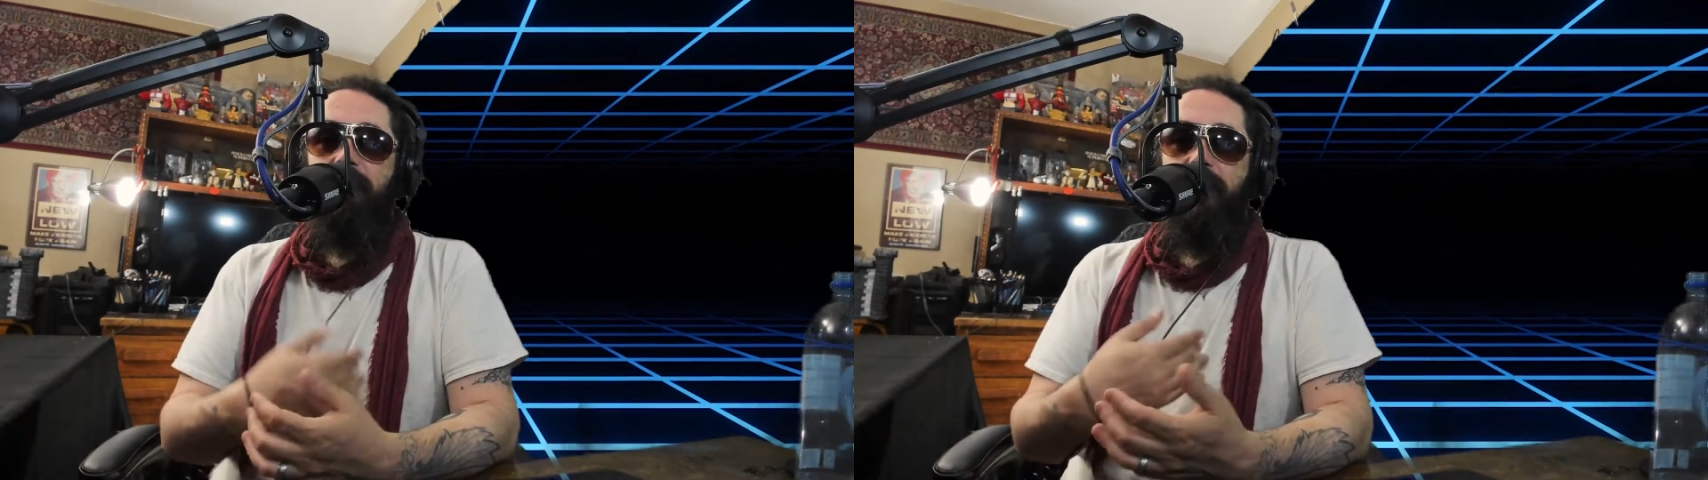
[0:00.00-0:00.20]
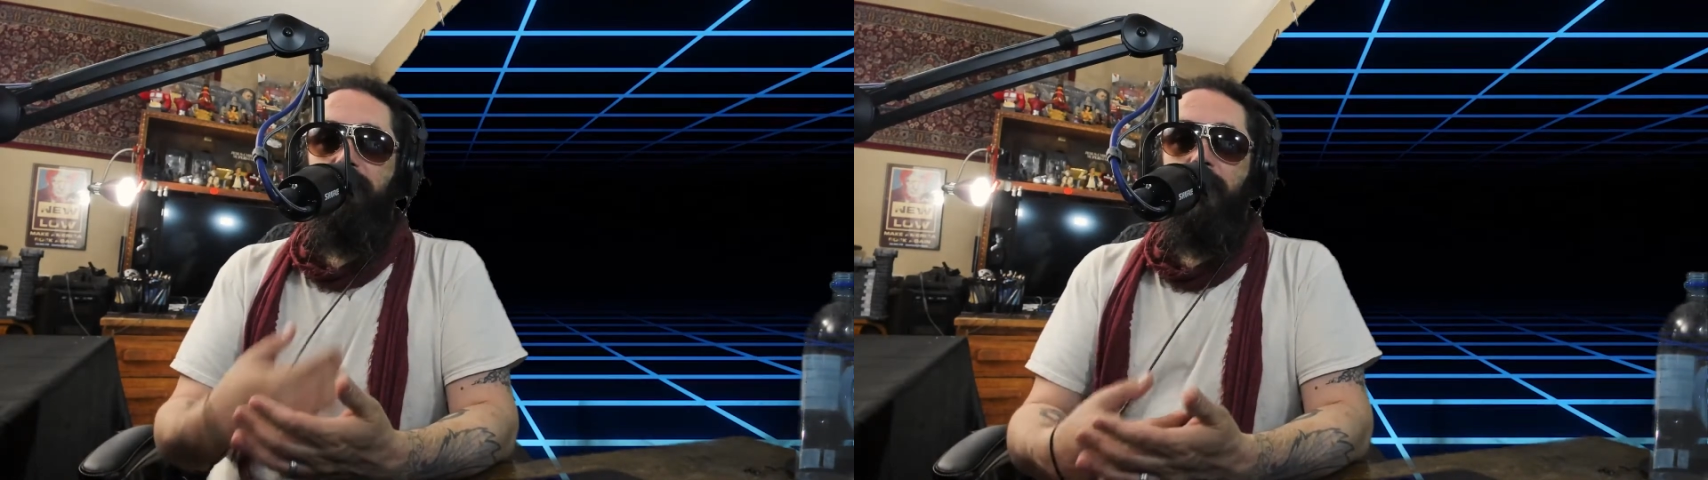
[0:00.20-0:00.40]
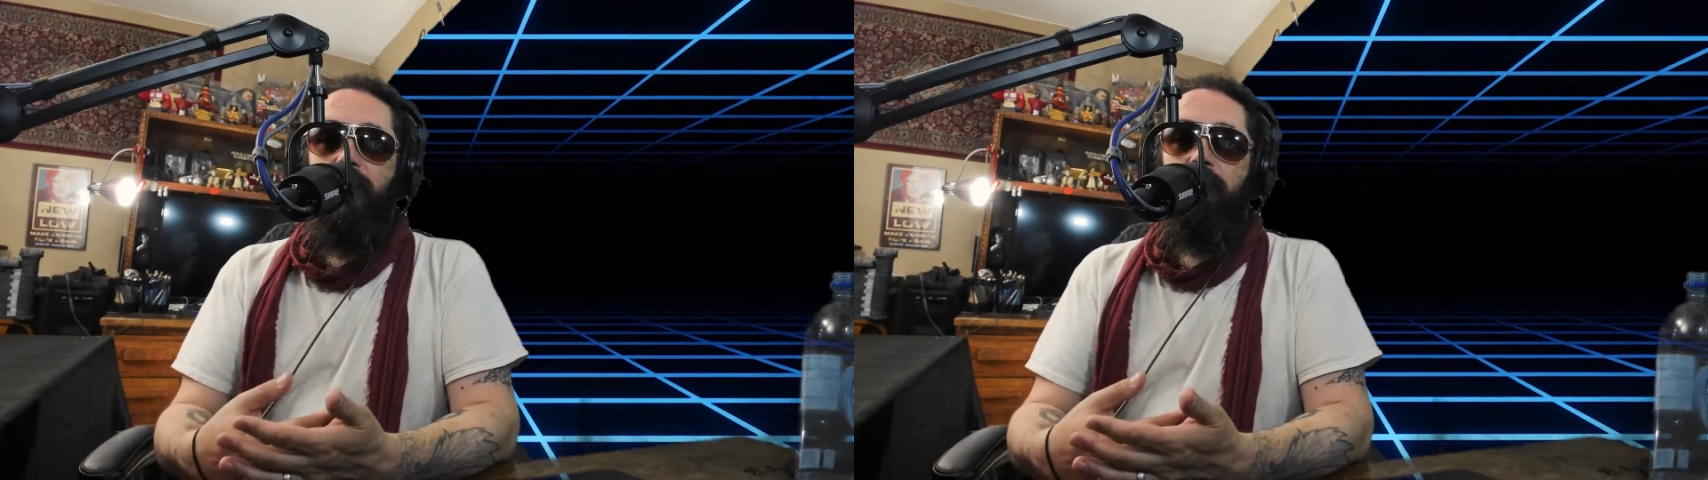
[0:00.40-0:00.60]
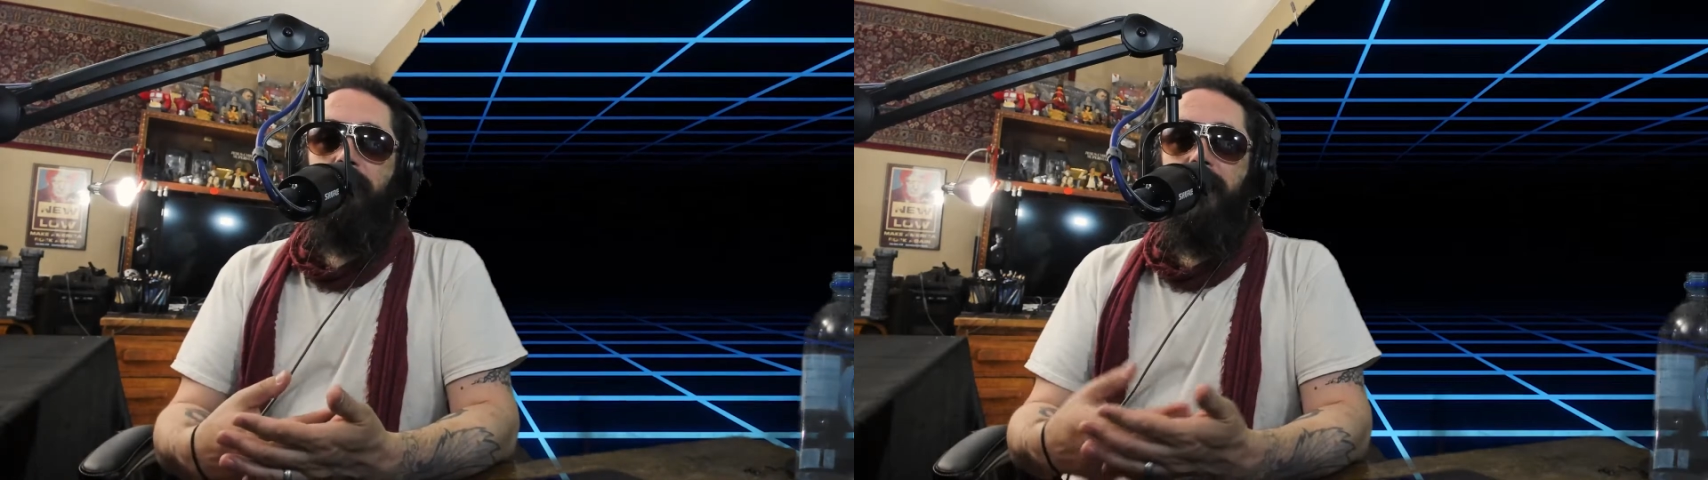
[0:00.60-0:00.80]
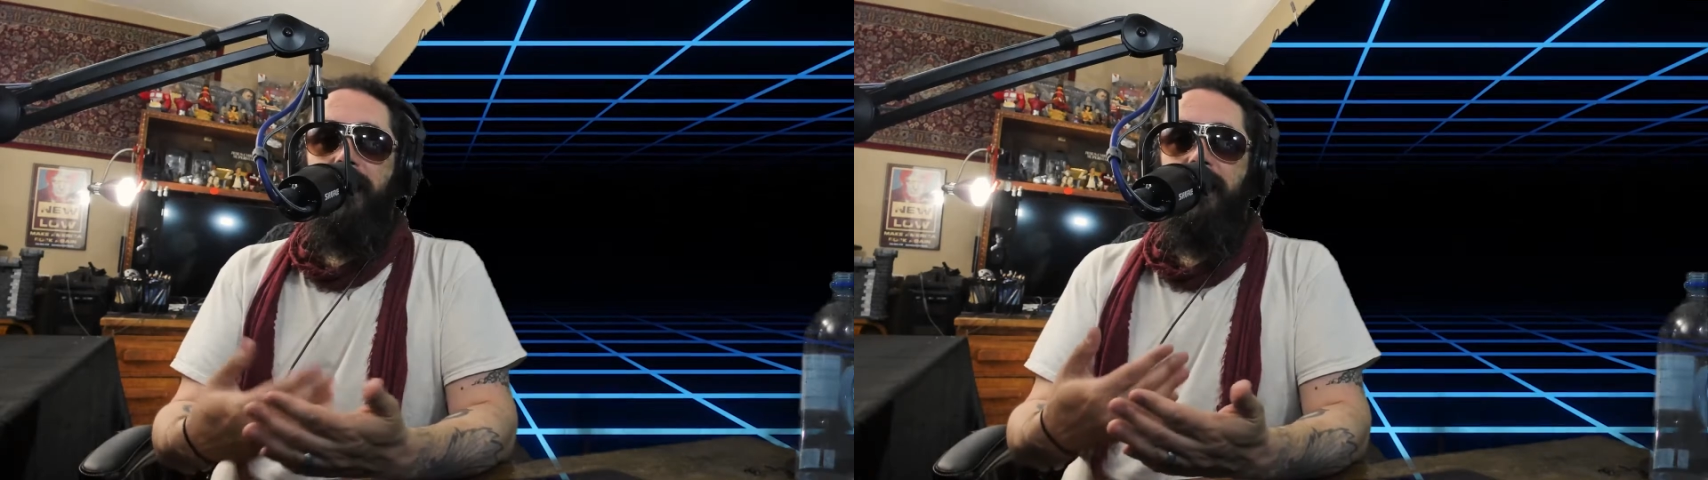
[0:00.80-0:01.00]
have his phone
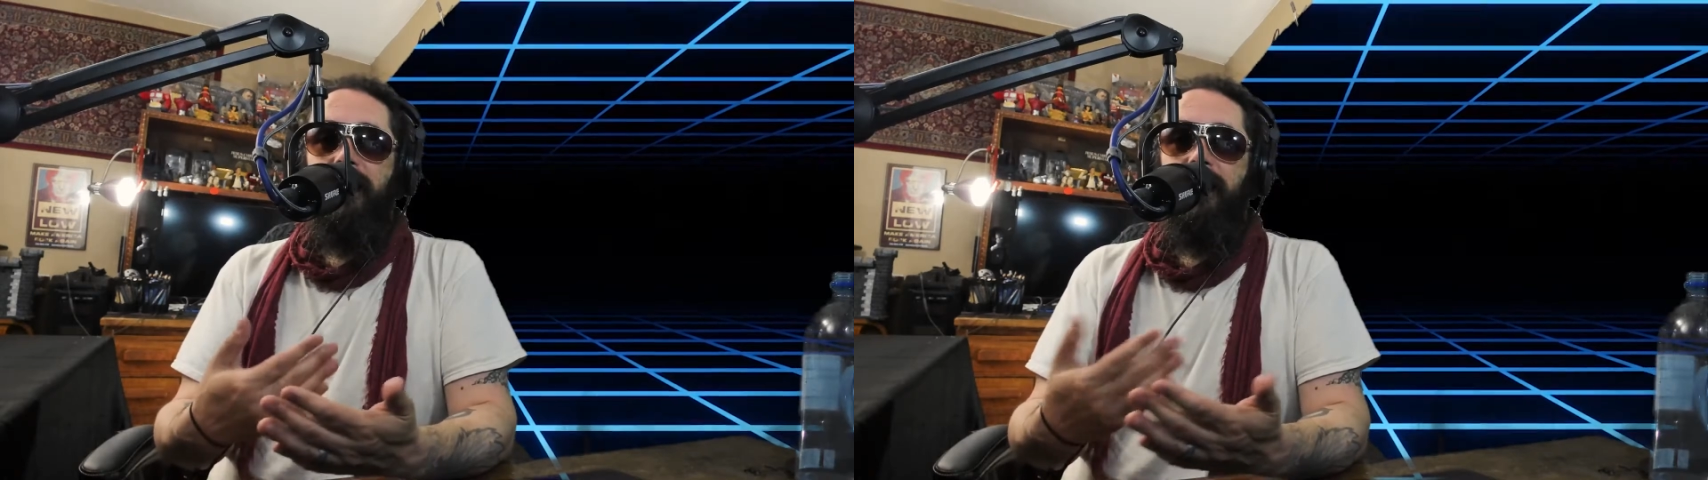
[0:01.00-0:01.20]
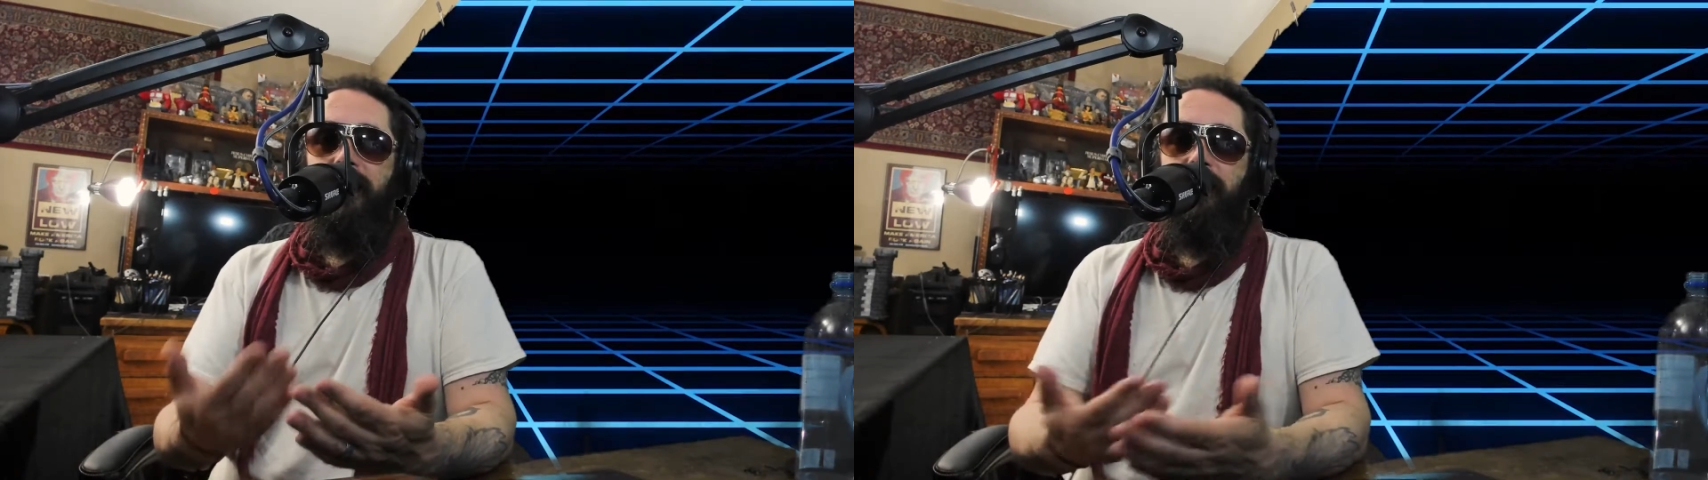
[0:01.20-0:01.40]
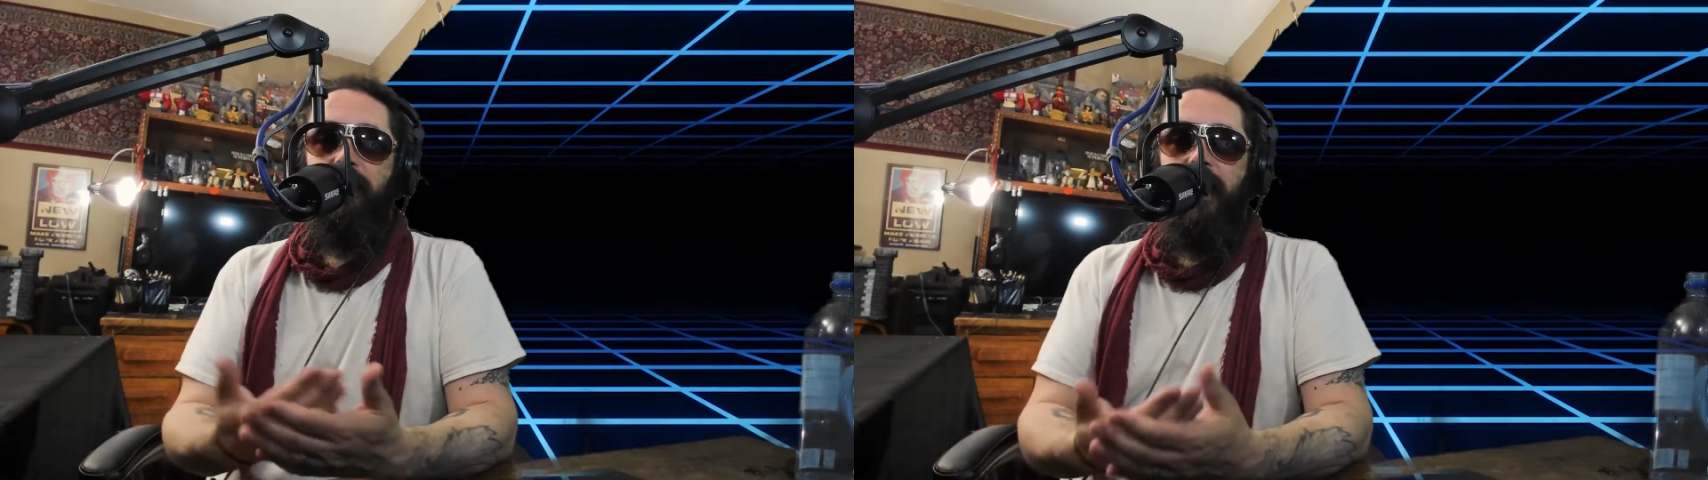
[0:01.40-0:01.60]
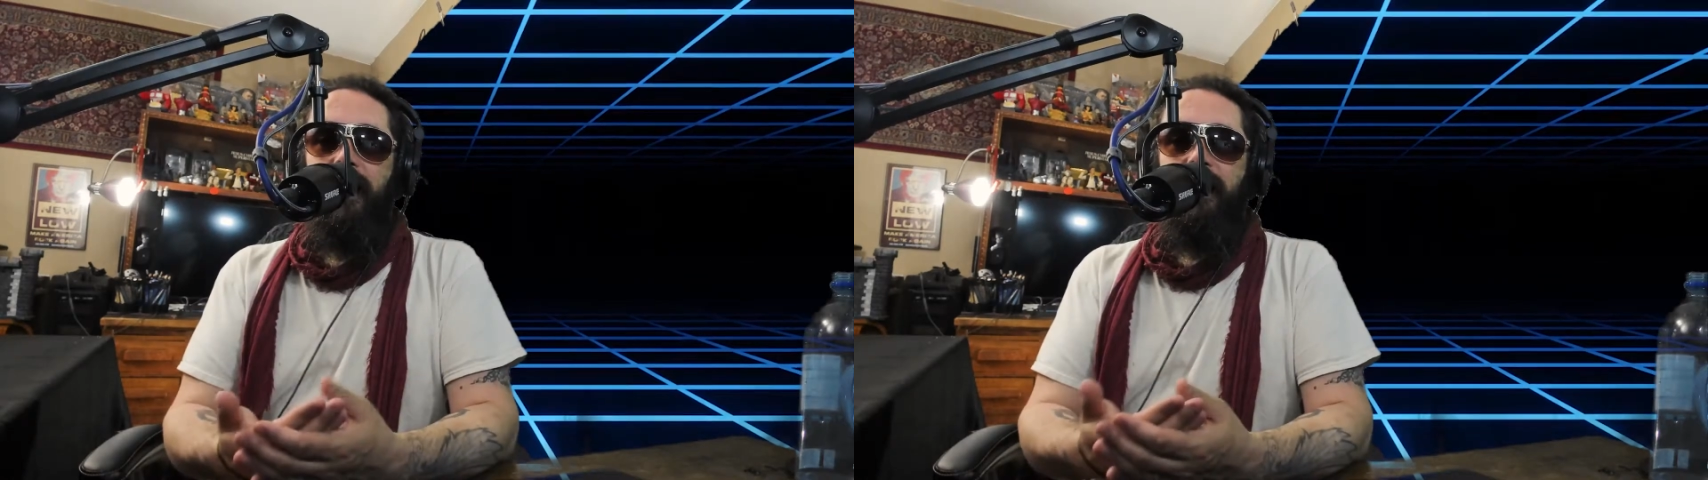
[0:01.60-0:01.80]
number, and I, you know,